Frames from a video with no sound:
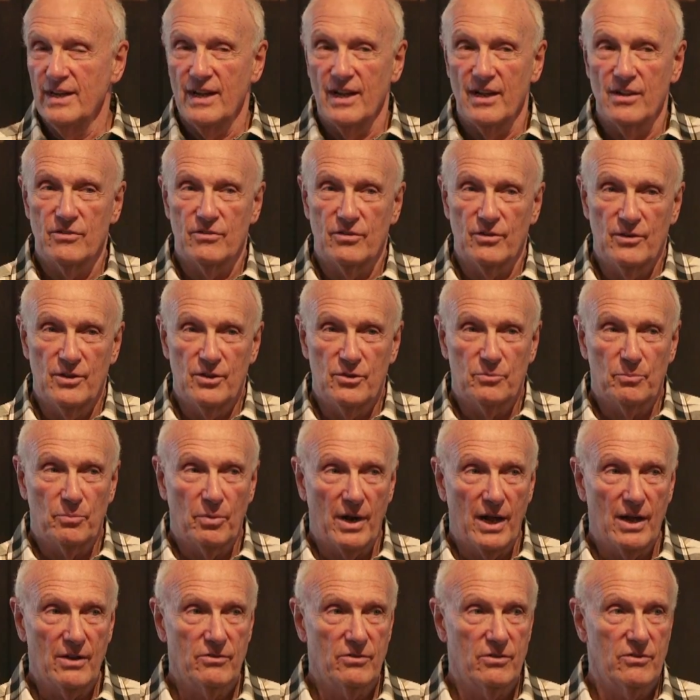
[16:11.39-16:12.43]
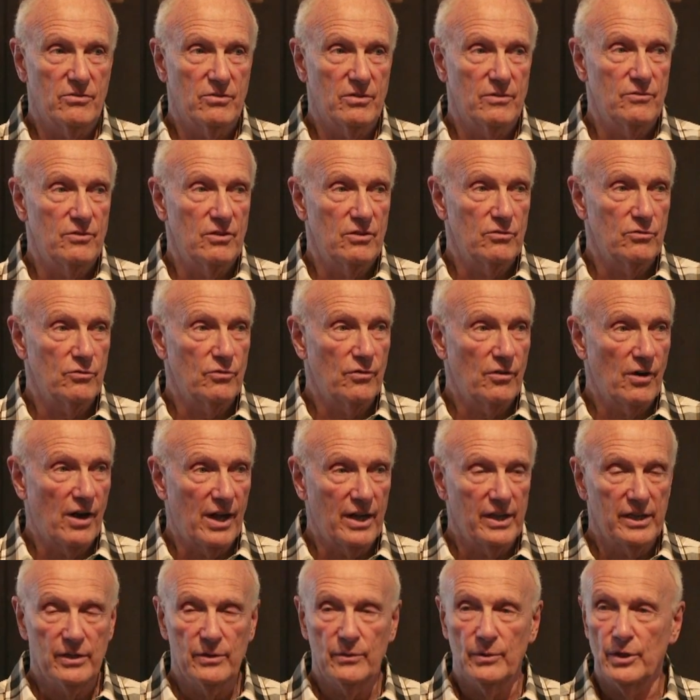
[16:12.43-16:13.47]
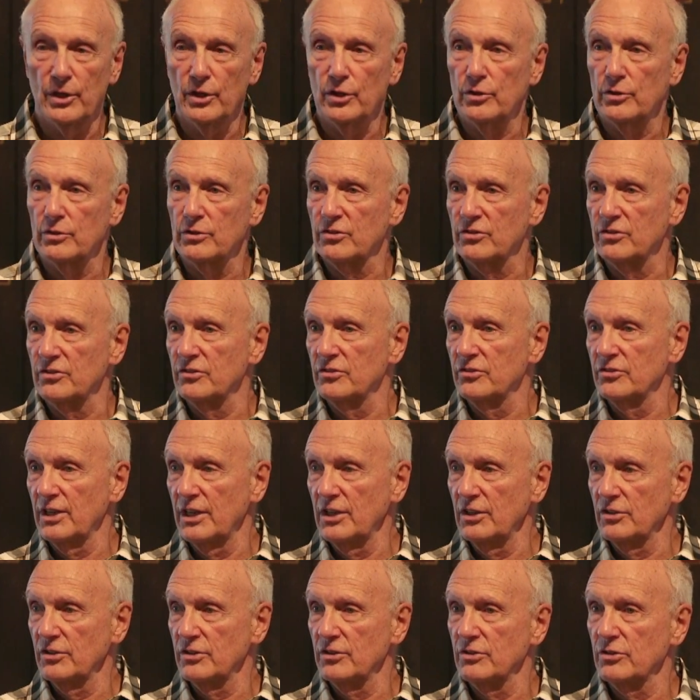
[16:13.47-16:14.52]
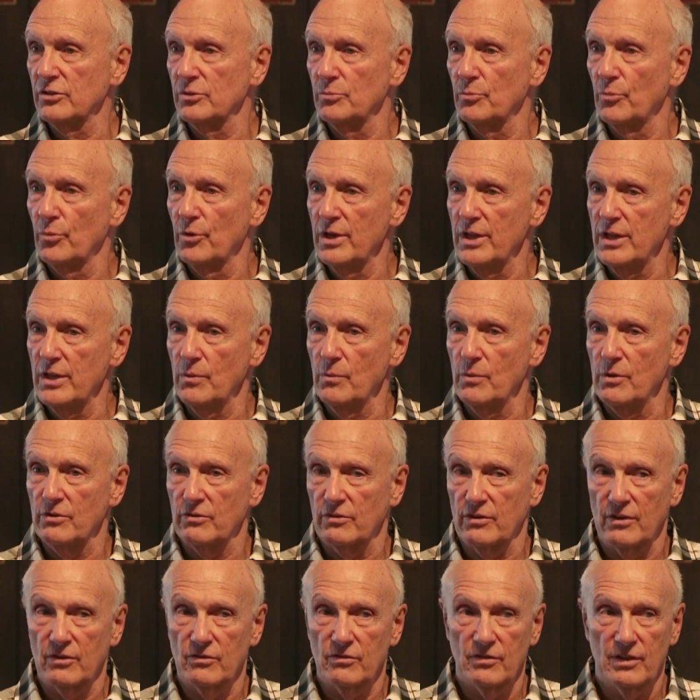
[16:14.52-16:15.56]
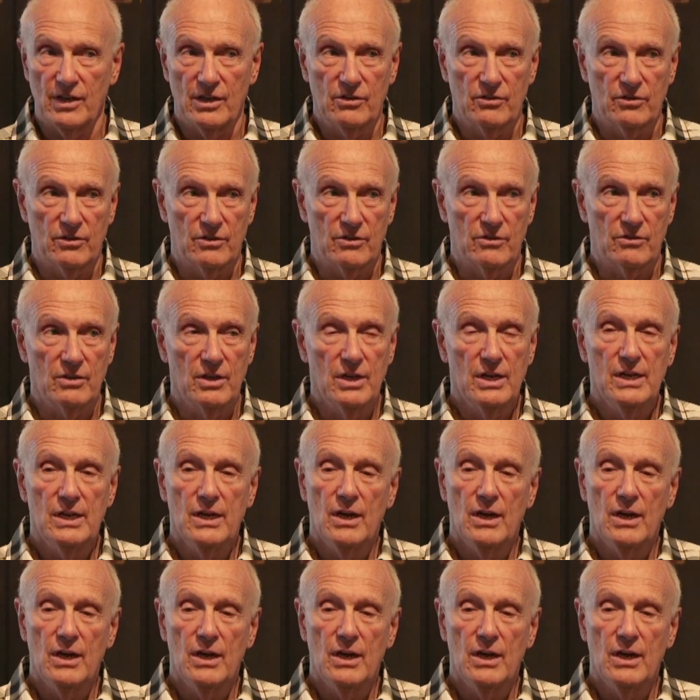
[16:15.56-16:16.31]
And so this process of just following your sensations and breathing with sensations